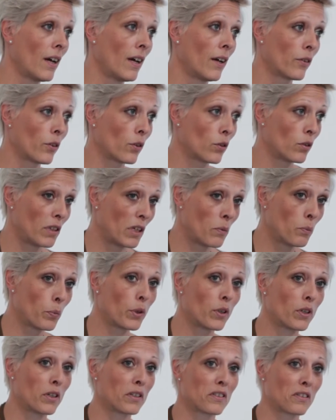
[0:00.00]
So
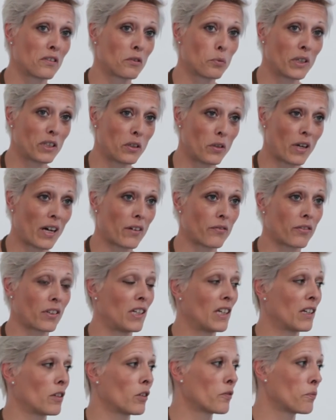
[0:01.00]
important, when you have a
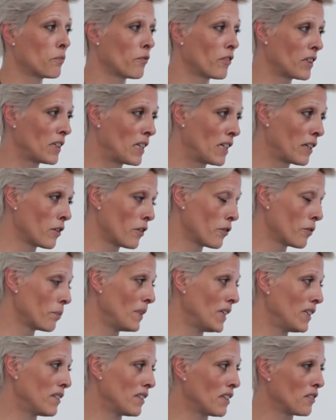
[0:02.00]
kickoff
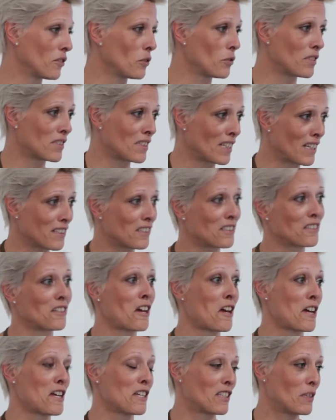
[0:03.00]
meeting, to set
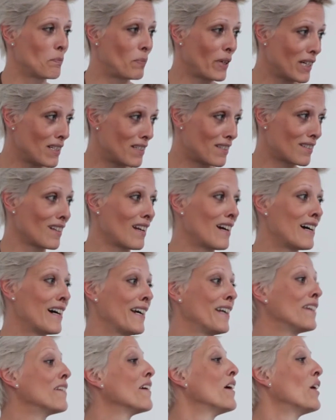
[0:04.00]
the
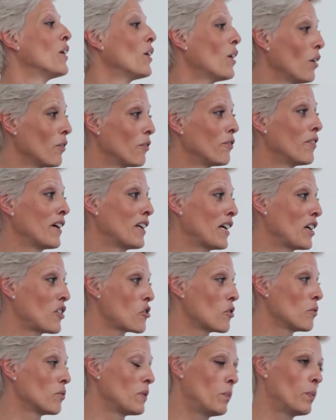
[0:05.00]
baseline of
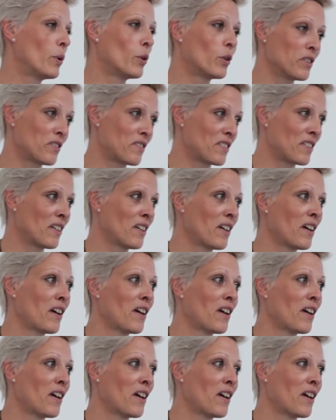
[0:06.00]
financial reporting,